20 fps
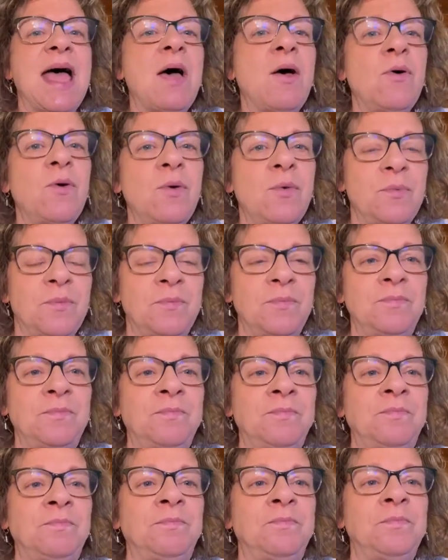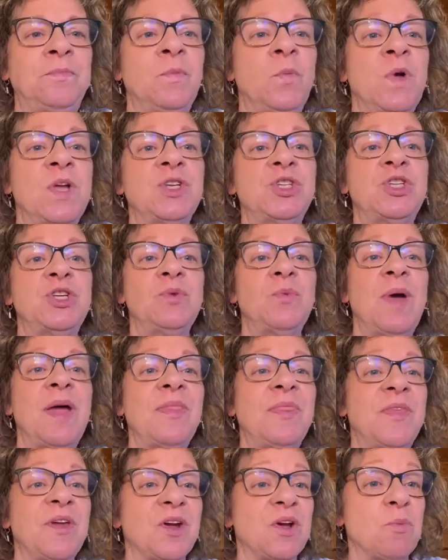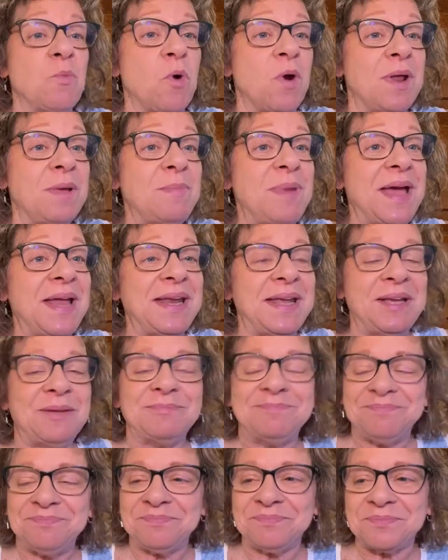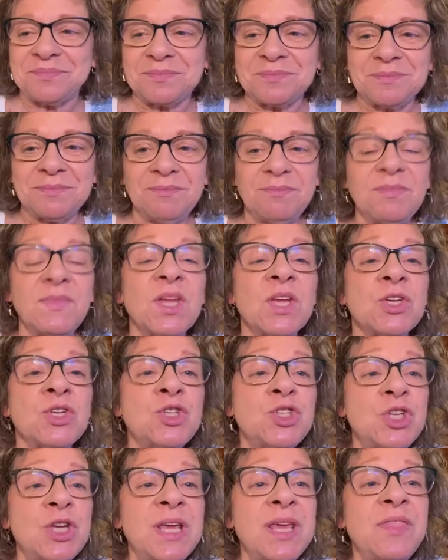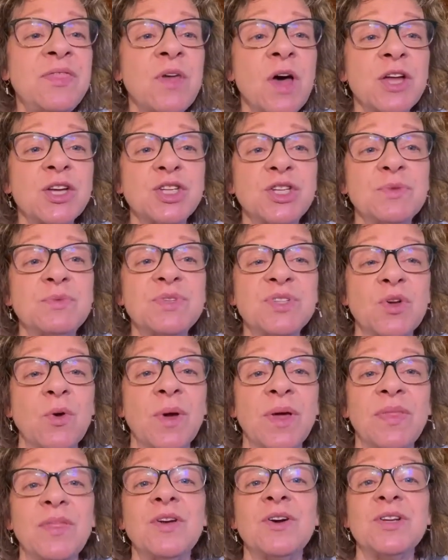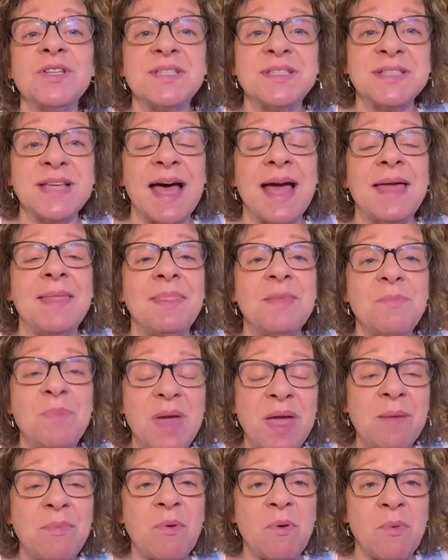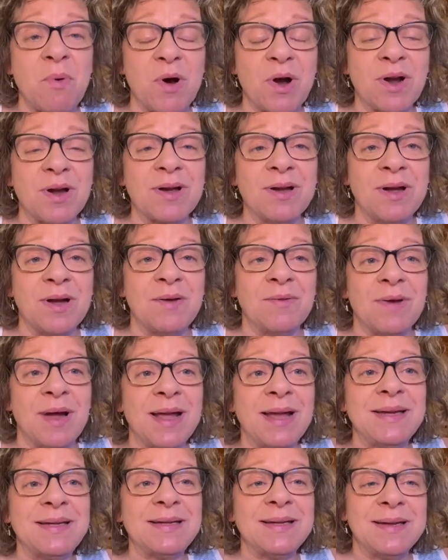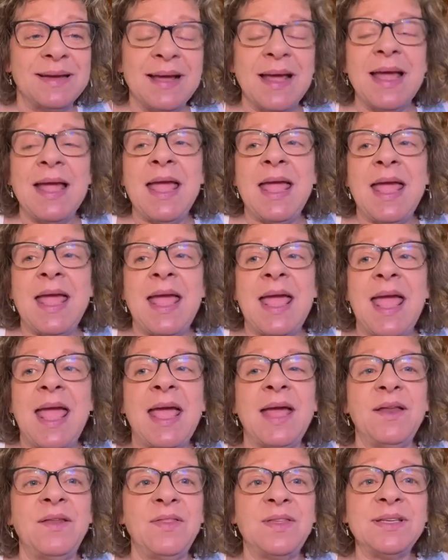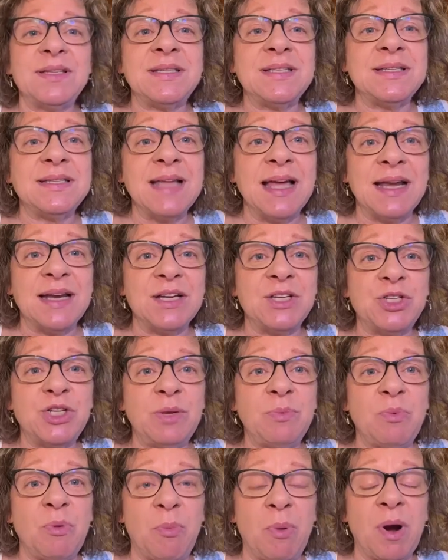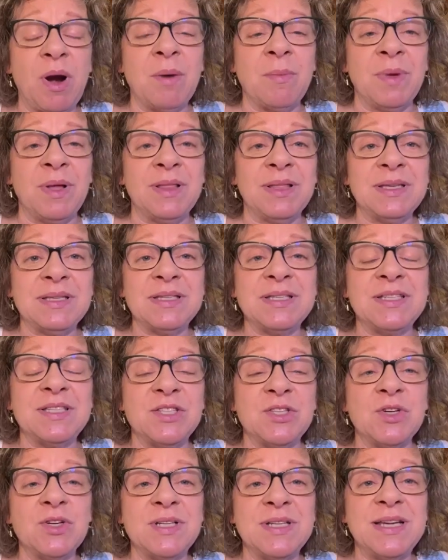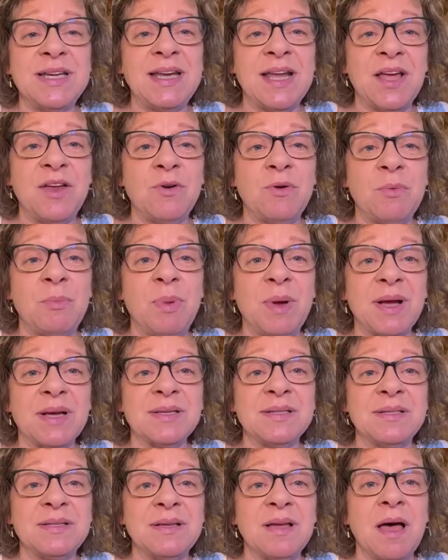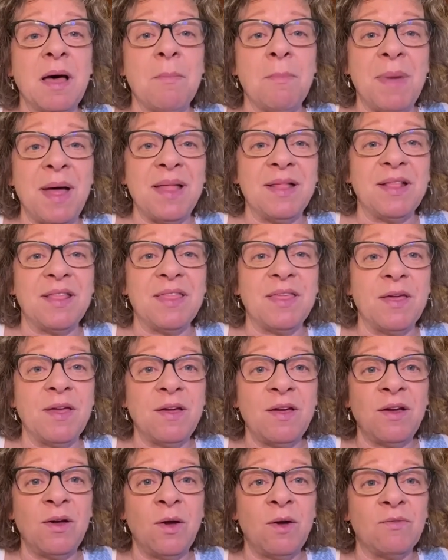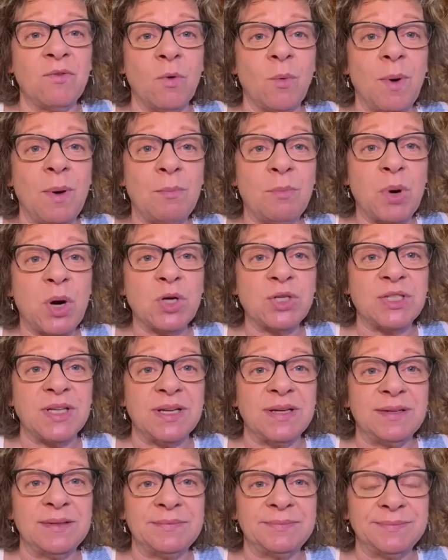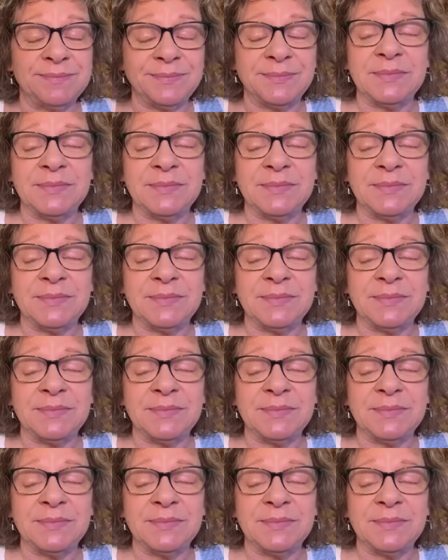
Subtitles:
Now, when she went there, good morning, Betty, she thought she was going there to sign the paperwork, right? And this is not a cheap apartment. This is $1,300 a month for one person.